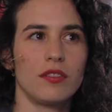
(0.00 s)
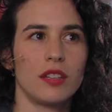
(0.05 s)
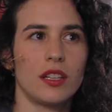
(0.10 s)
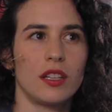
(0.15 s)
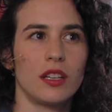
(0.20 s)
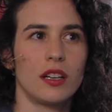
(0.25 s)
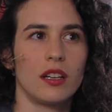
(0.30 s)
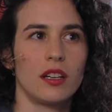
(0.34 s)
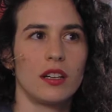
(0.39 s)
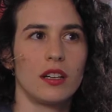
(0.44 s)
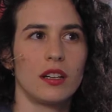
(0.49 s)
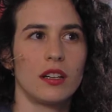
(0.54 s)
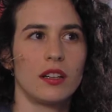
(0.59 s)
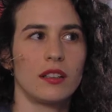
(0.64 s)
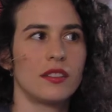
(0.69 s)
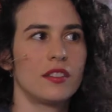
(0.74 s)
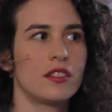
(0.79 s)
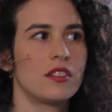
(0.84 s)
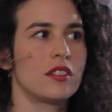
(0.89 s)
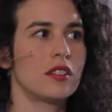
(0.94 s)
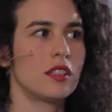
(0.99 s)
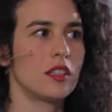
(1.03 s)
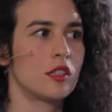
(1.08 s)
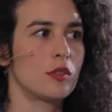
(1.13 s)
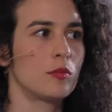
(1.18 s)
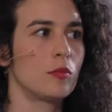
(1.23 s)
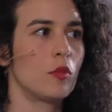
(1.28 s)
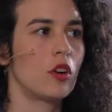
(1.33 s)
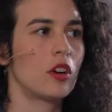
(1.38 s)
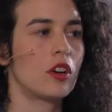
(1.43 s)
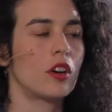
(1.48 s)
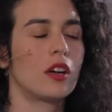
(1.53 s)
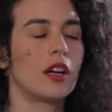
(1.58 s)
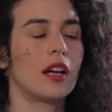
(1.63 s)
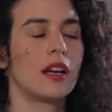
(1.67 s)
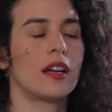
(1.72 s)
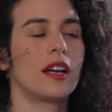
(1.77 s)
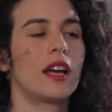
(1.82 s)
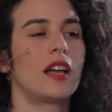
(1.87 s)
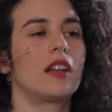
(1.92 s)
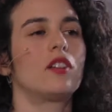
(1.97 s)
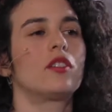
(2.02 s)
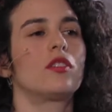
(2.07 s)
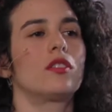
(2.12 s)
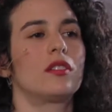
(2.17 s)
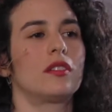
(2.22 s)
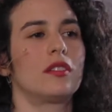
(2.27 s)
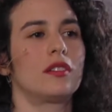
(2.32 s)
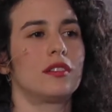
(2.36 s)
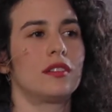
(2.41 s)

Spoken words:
and it's more canon.